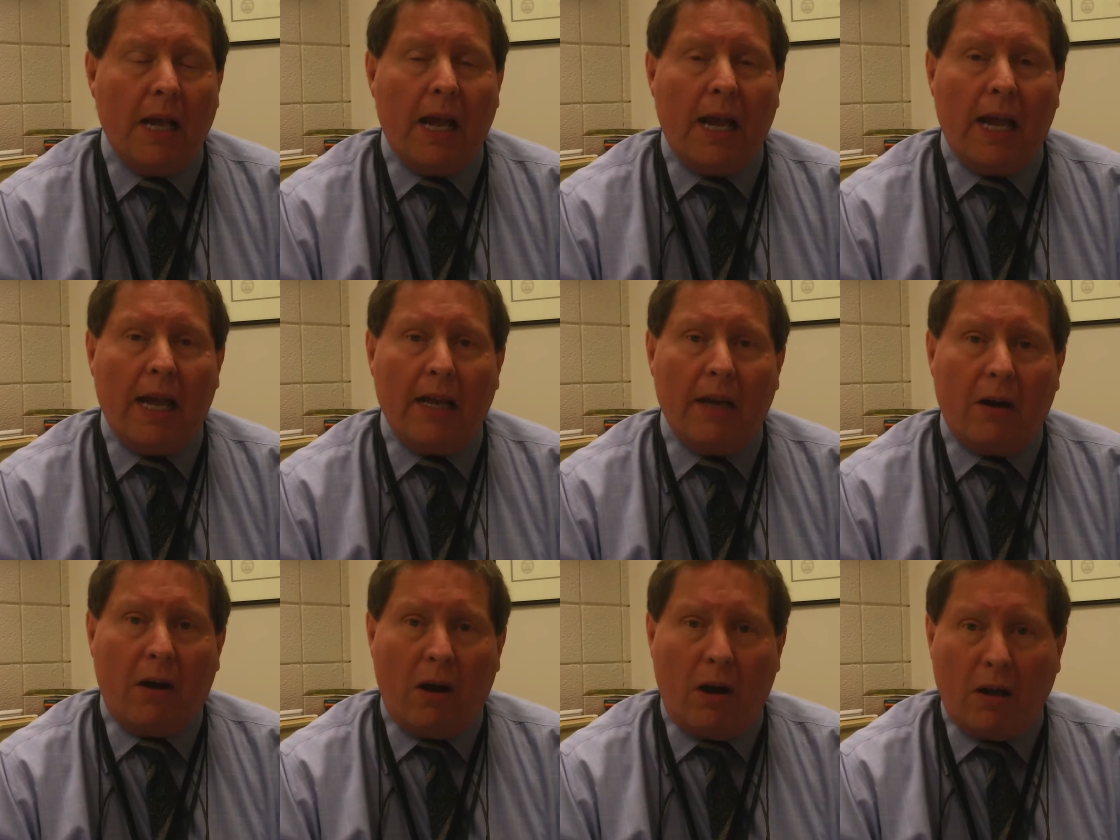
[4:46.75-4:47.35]

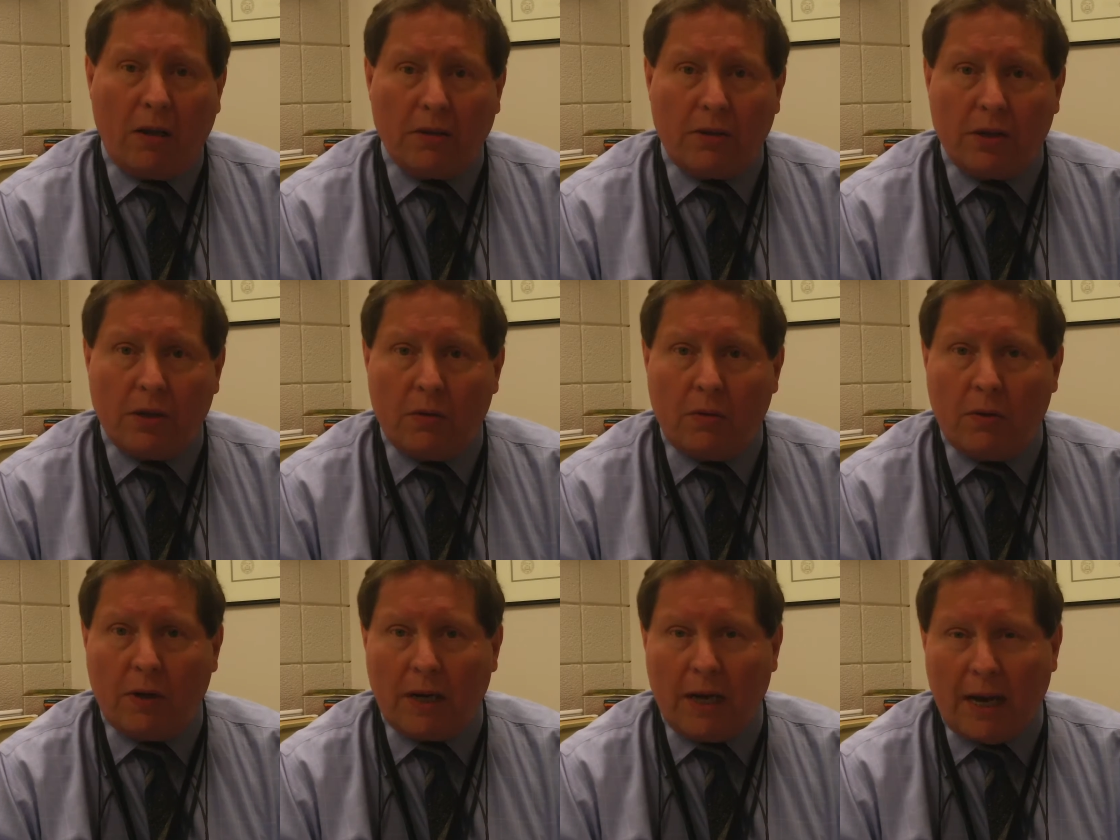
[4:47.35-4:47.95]
and also
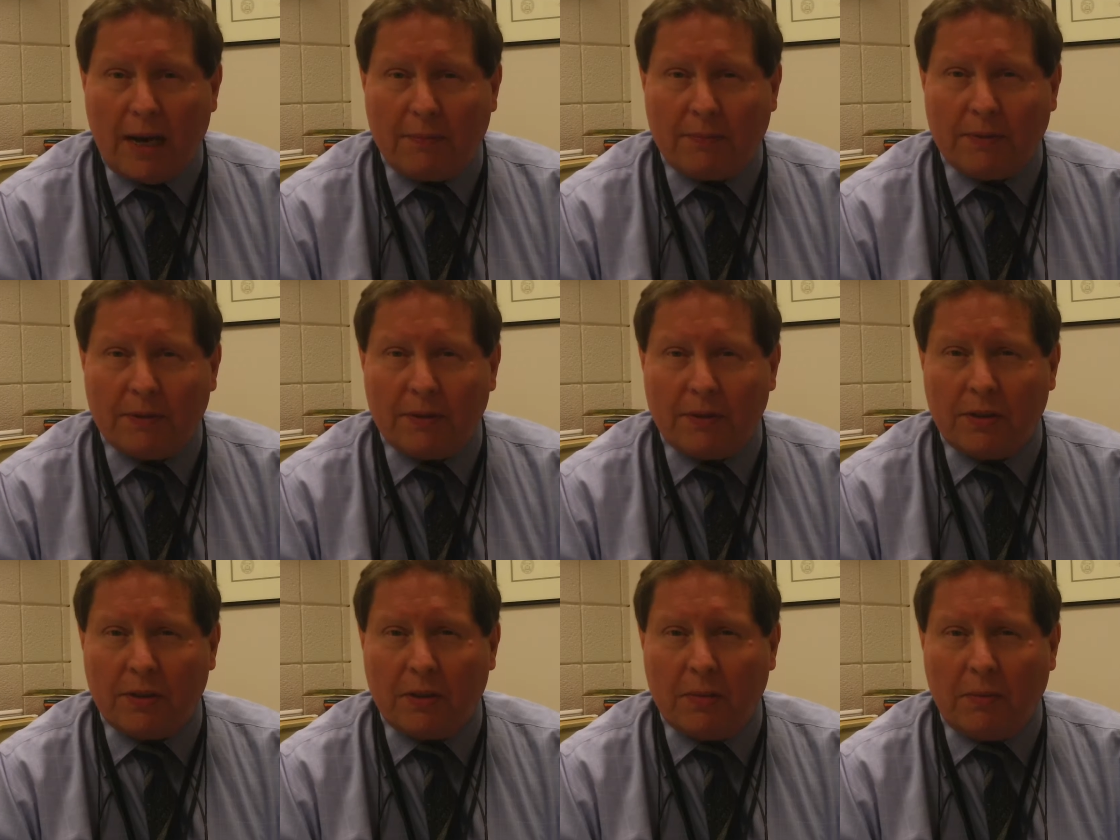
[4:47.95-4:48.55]
what happens
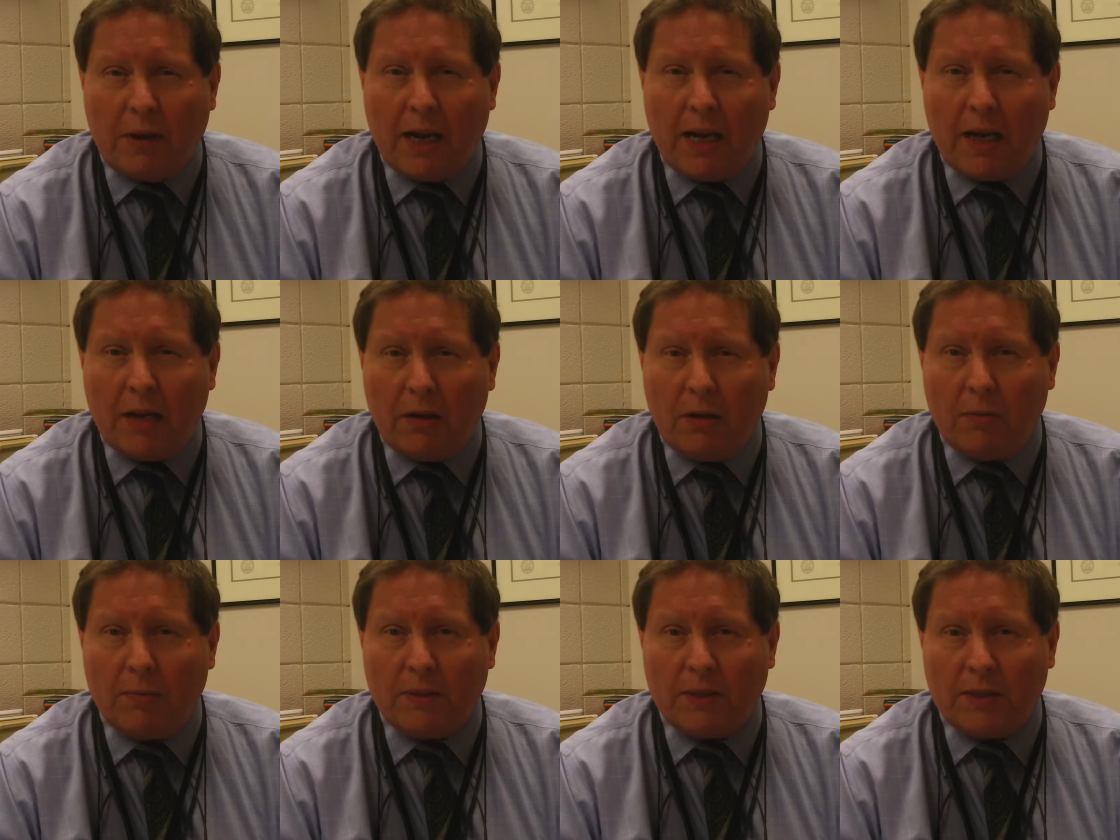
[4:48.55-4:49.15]
to the
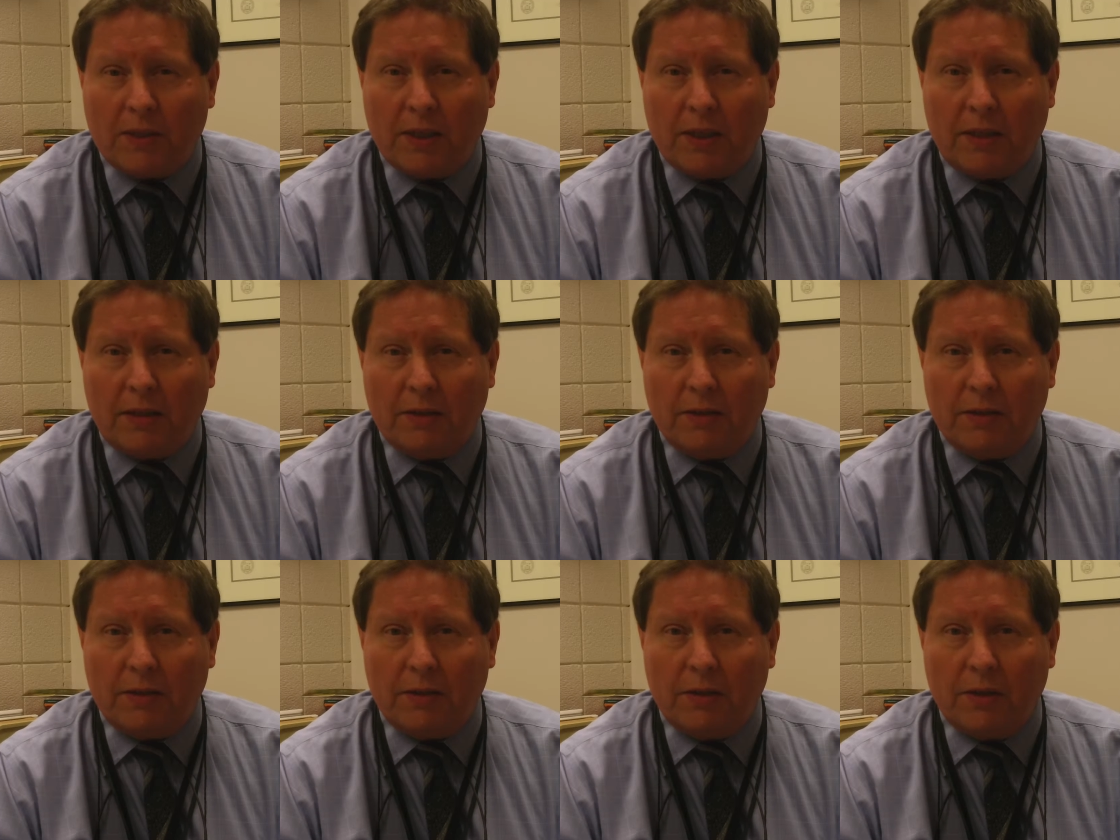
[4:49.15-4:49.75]
myeloma
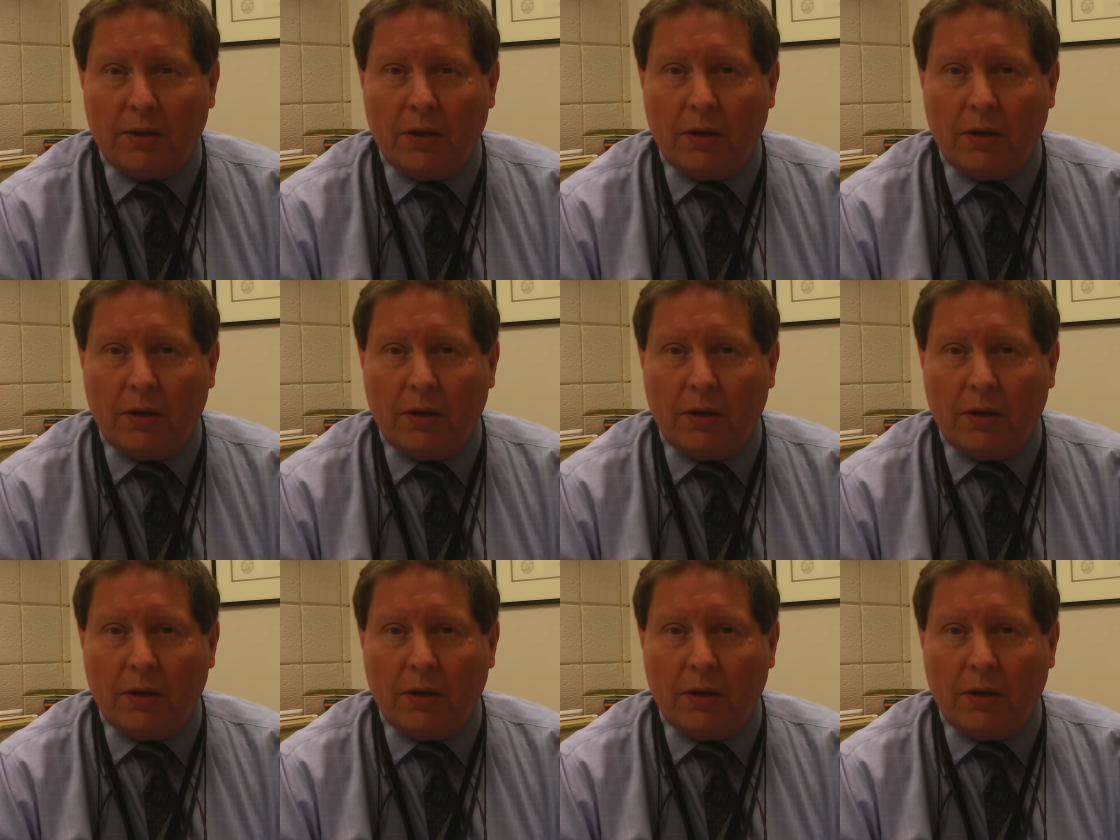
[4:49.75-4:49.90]
cells.